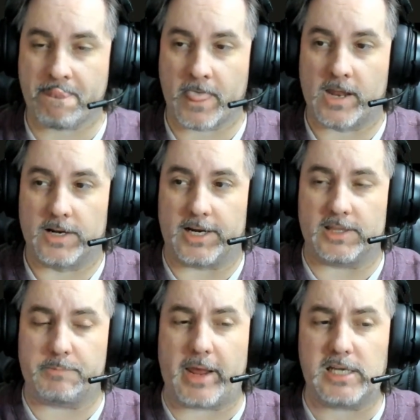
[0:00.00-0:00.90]
In the
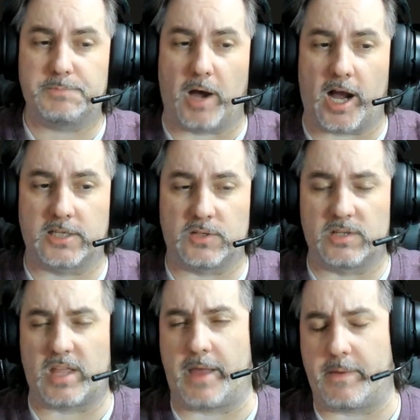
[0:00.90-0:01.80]
base box,
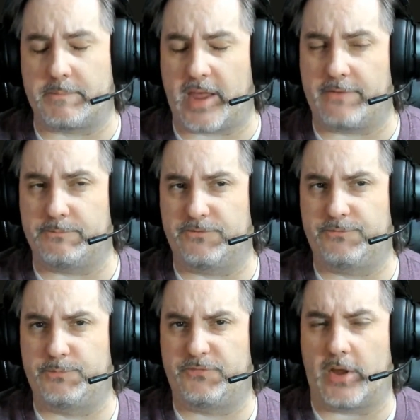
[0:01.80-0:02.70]

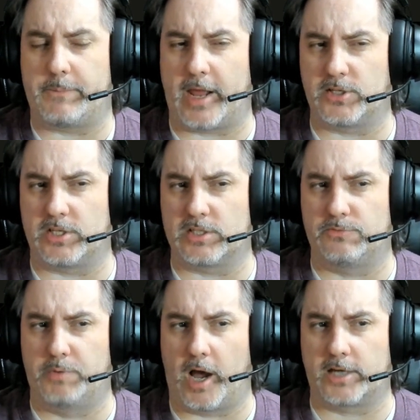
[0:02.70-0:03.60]
imagine this
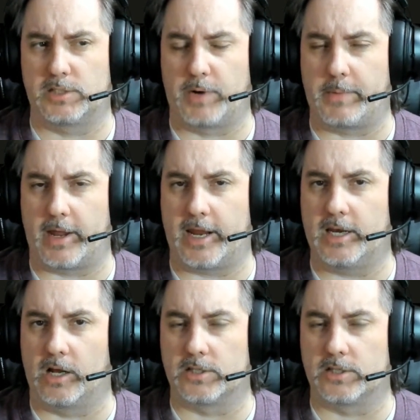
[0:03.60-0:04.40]
box is probably about $80,